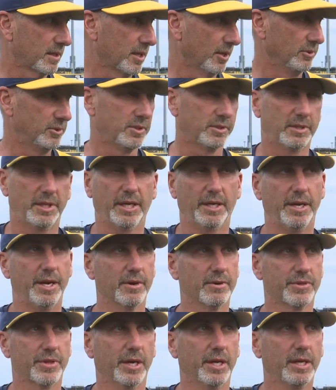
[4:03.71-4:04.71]
coaches did
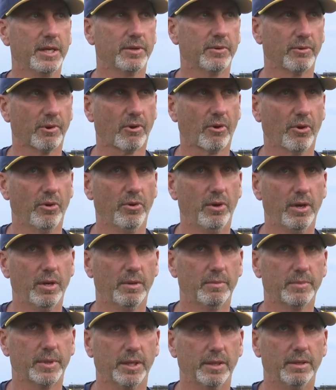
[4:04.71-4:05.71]
their thing and recruited him.